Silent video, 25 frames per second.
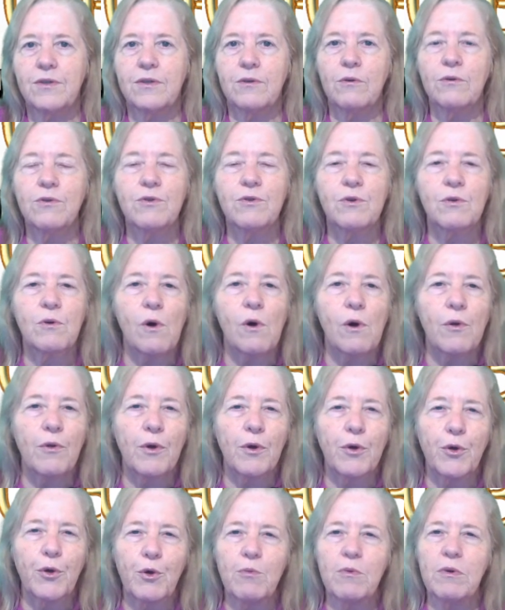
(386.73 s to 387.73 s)
Those are all the
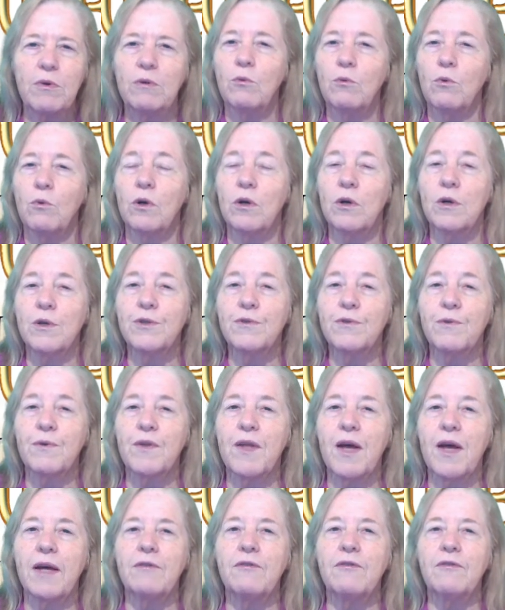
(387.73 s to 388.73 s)
human words for
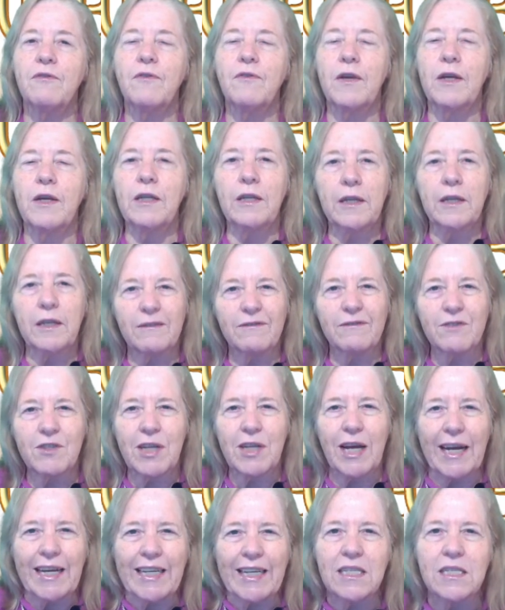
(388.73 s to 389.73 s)
that feeling of
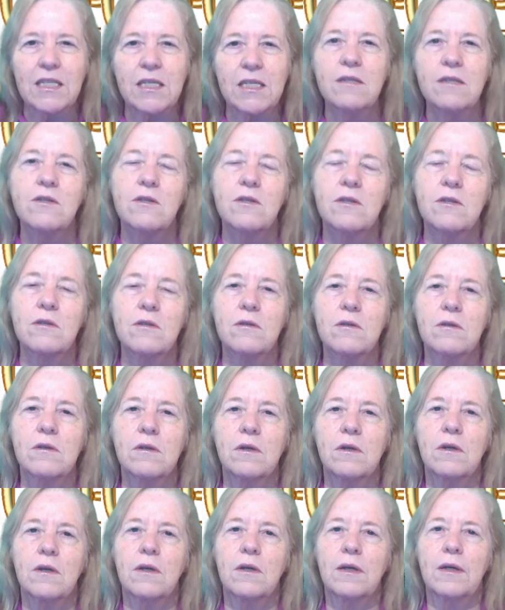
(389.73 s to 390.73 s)
tightness,
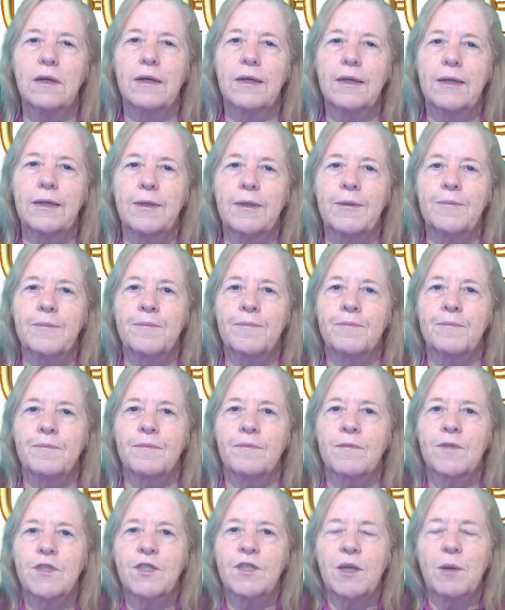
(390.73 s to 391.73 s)

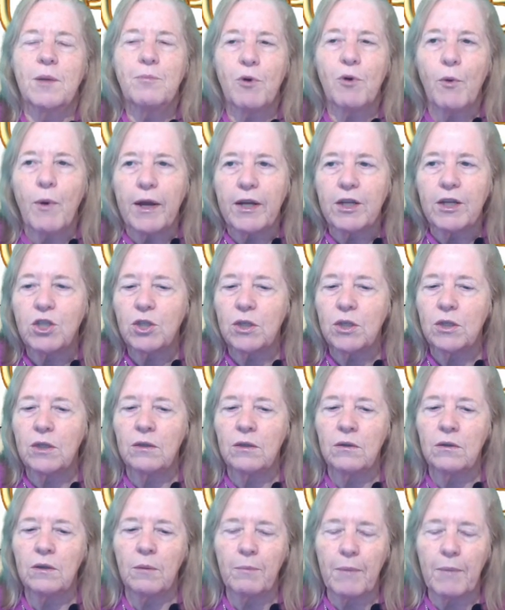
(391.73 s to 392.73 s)

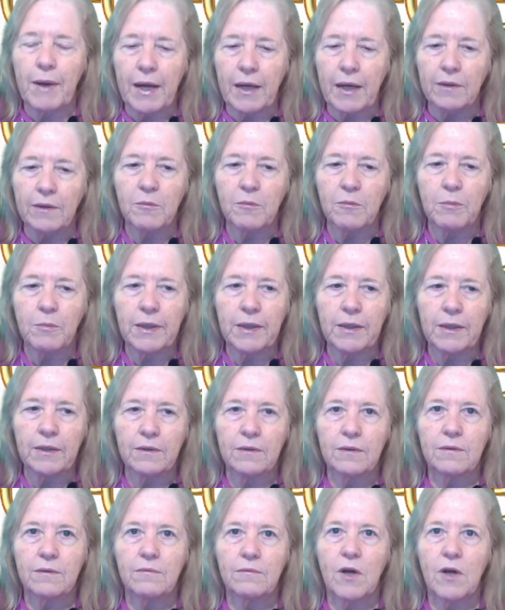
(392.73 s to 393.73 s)
separation, abandonment,
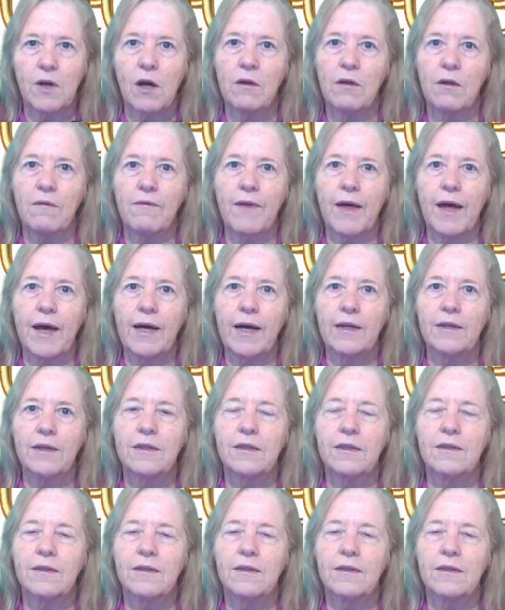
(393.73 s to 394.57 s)
all of that.